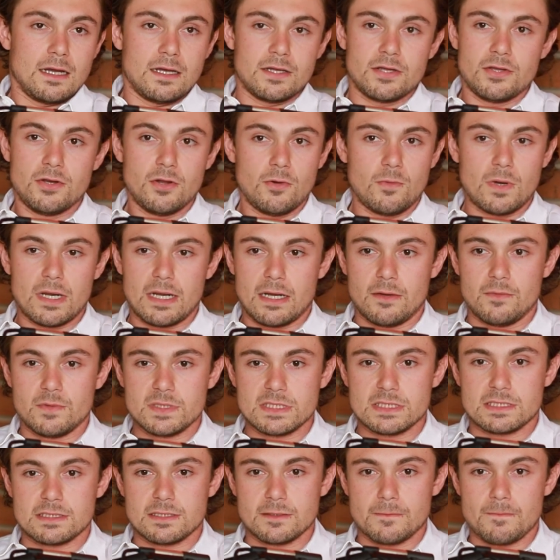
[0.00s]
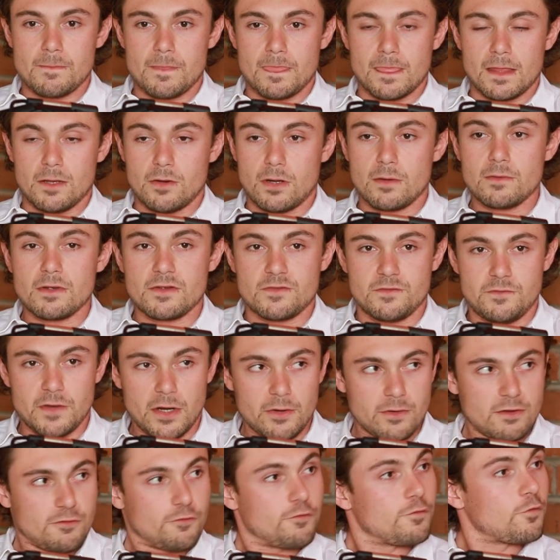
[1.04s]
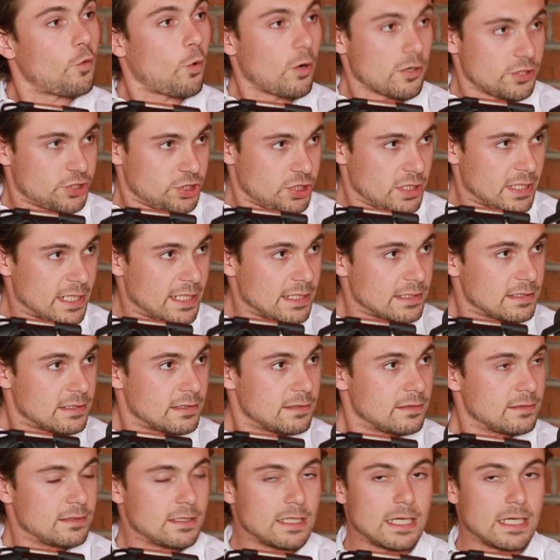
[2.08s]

You know what? I was very fortunate.